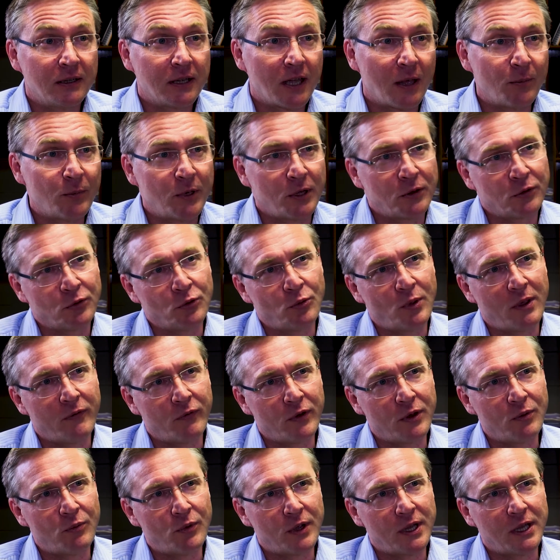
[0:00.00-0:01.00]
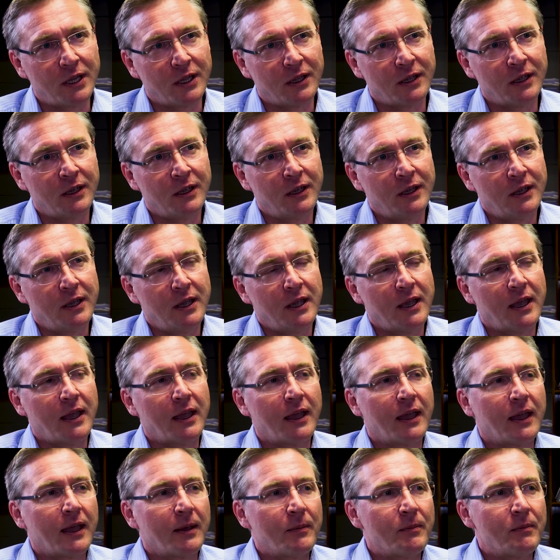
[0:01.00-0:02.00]
coming through every week,
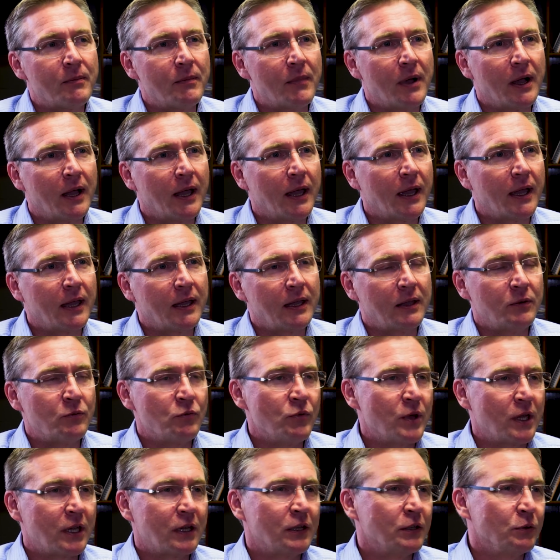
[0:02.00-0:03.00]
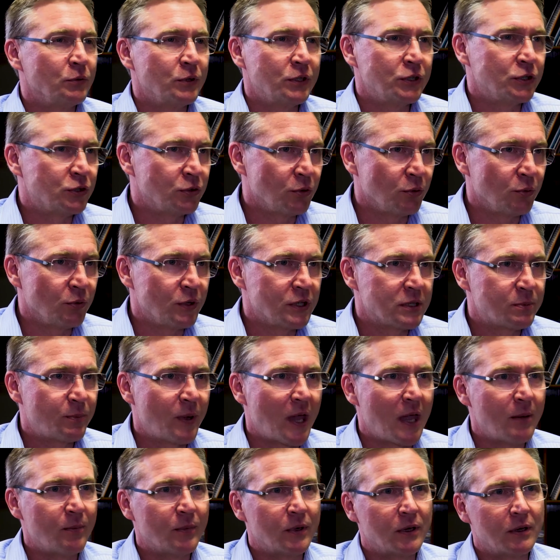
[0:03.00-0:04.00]
my regular insurance
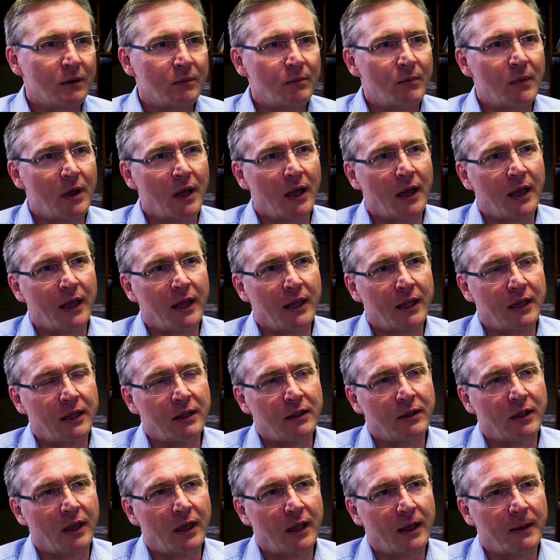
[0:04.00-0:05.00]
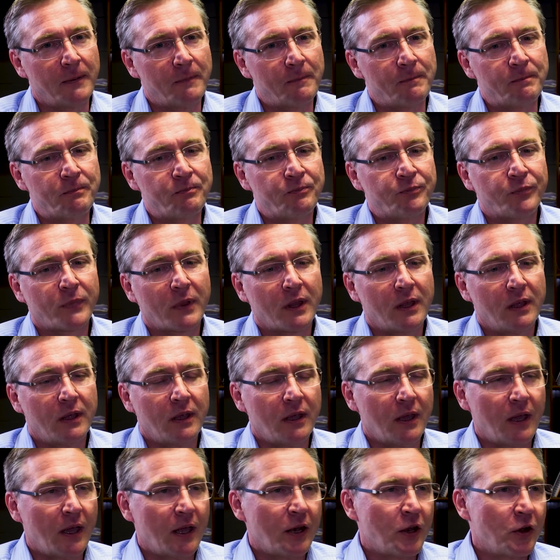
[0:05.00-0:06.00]
payment, my
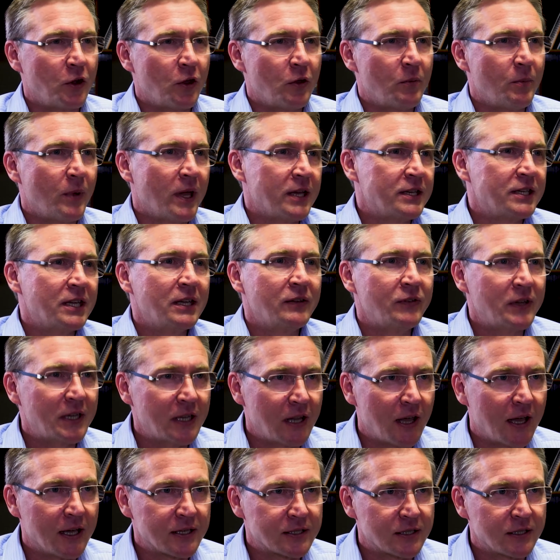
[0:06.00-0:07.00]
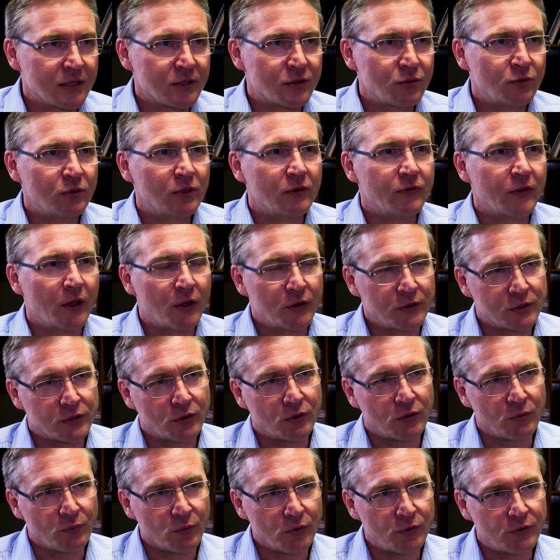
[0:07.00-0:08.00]
my TV license, all of those
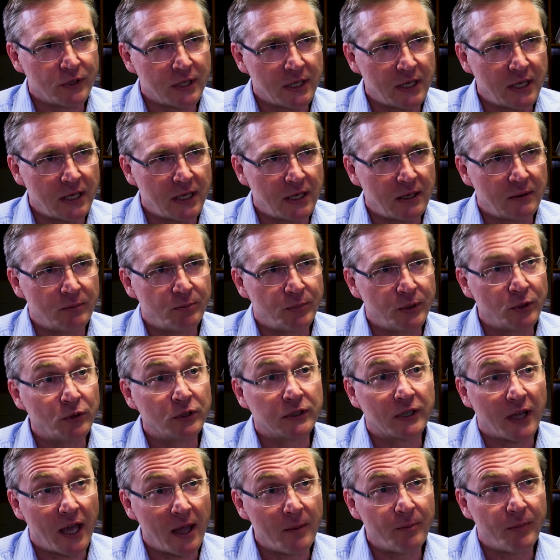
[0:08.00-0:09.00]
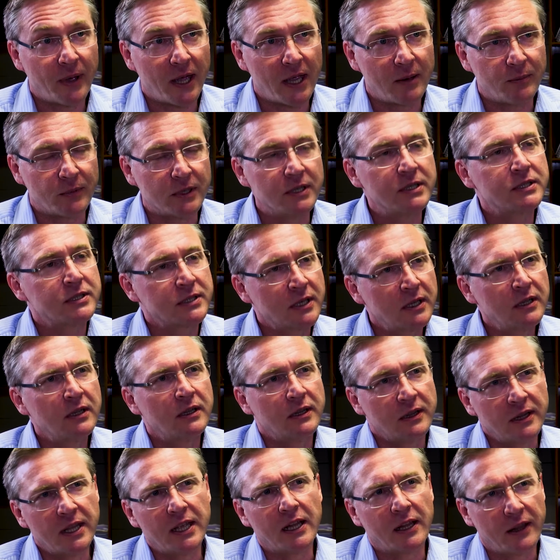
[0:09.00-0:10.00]
sort of routine bill type payments,
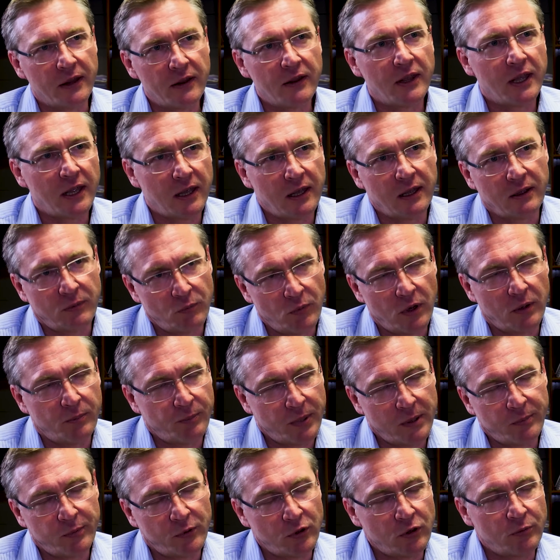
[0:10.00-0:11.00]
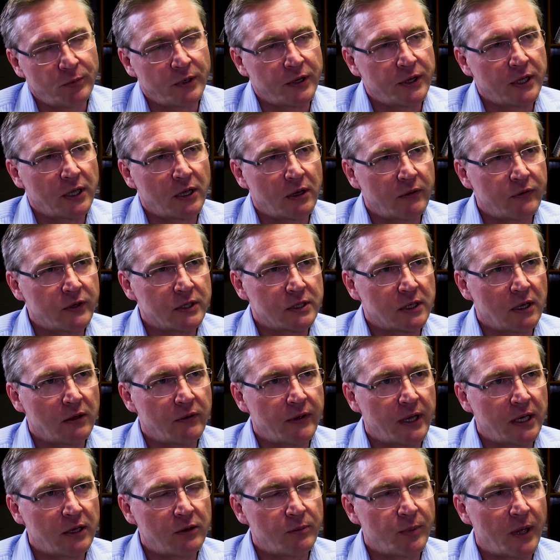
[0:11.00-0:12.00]
they're what people normally think of as low
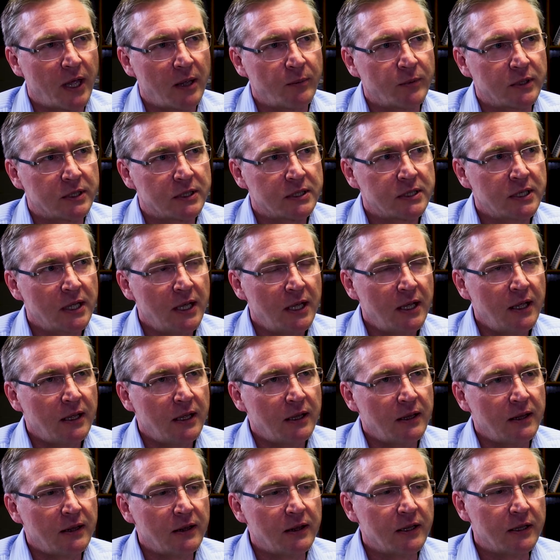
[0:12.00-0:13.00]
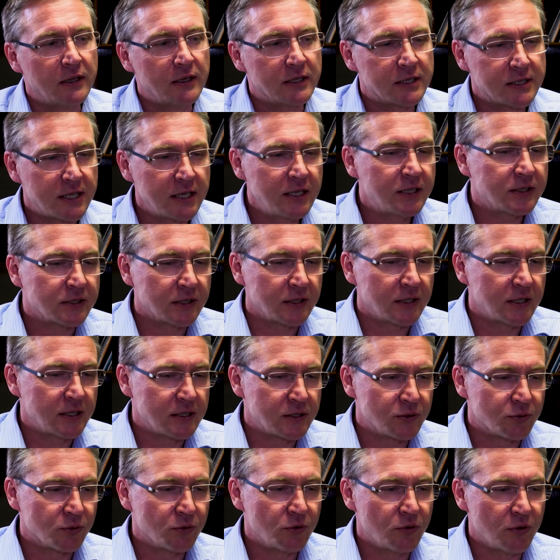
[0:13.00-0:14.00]
value payments. The distinction is
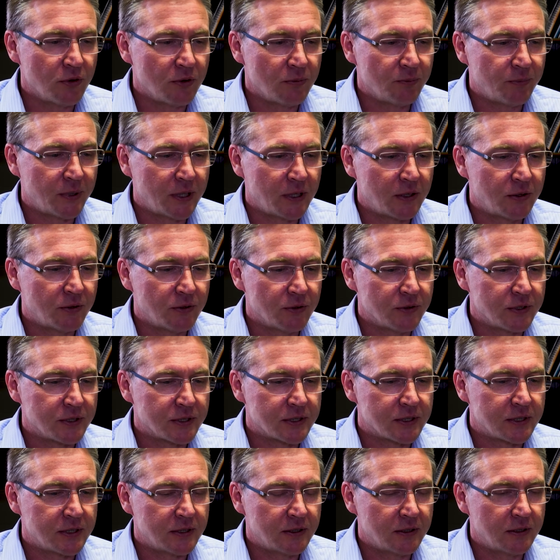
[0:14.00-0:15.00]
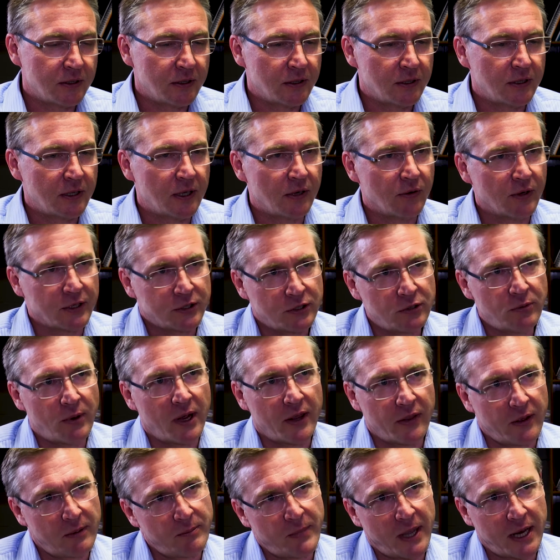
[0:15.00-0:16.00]
drawn because there are two
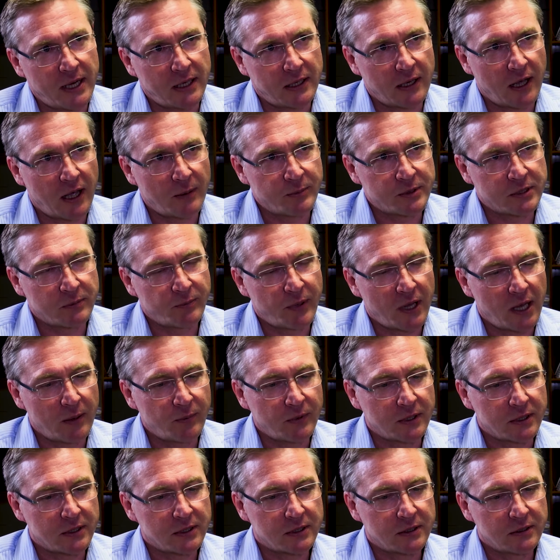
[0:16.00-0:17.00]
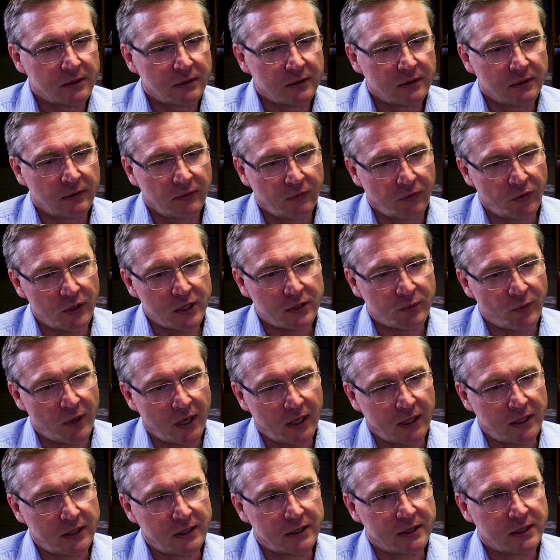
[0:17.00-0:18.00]
other main types of payments. First one
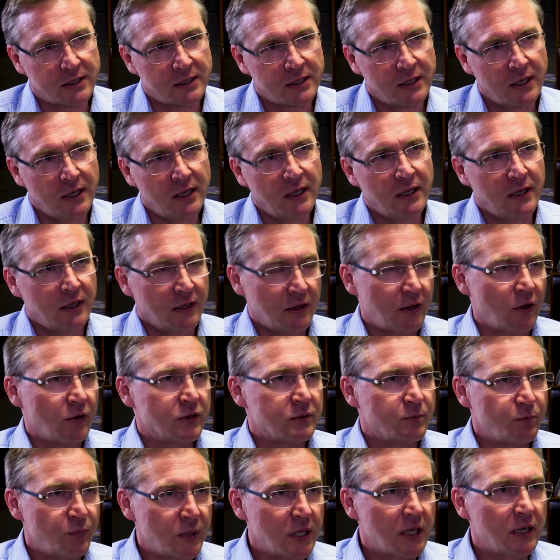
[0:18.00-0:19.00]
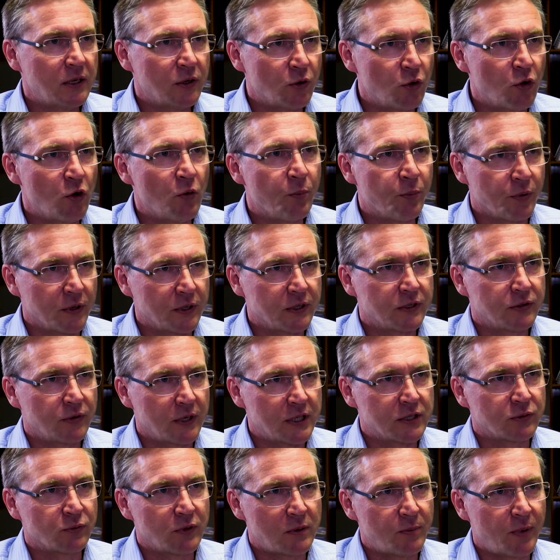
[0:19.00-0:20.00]
is those big corporate
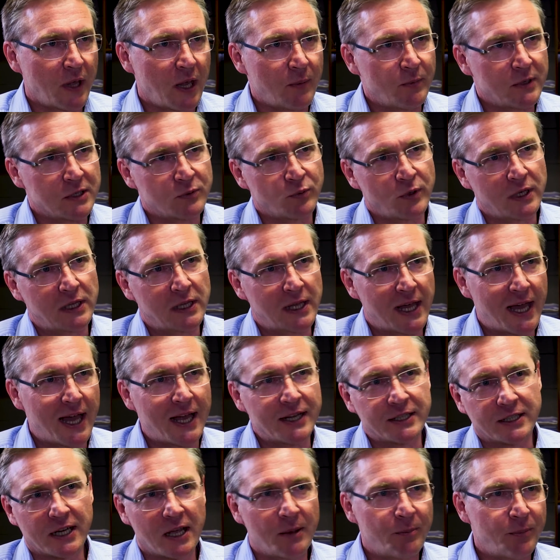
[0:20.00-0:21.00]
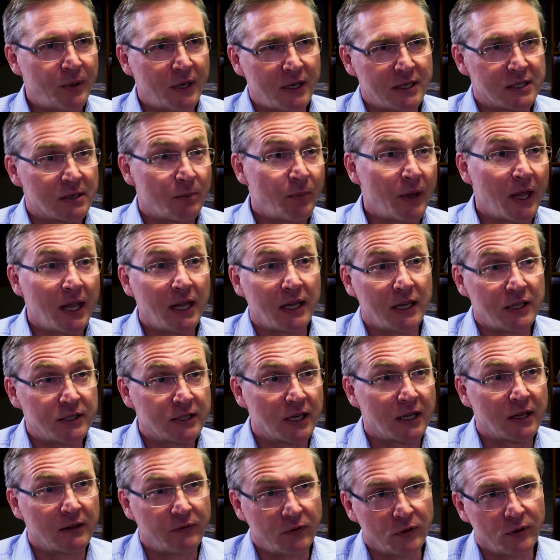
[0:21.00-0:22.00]
treasury payments where large companies are paying each
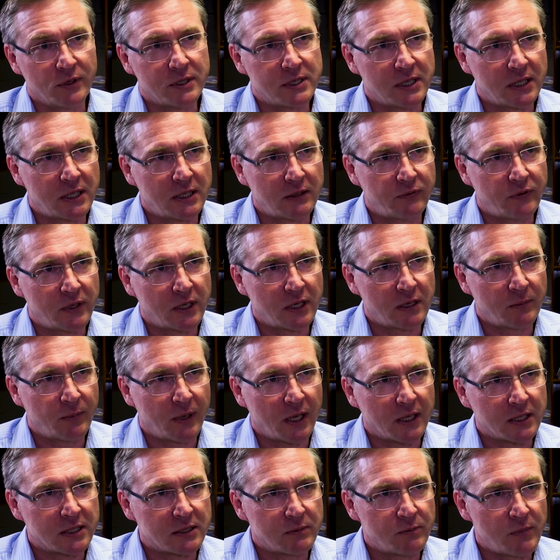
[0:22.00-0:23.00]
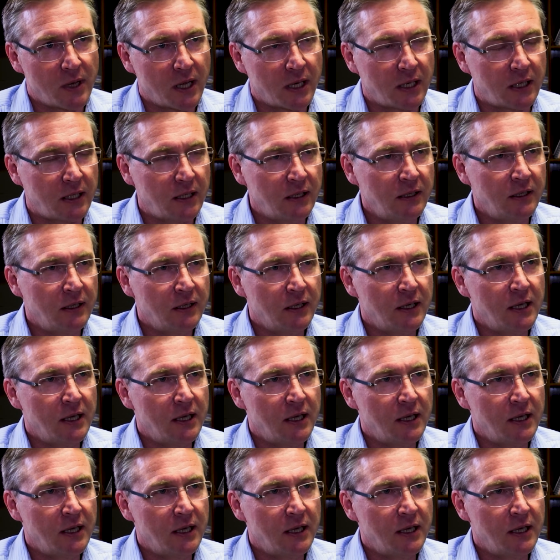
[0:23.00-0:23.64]
other very significant amounts of money.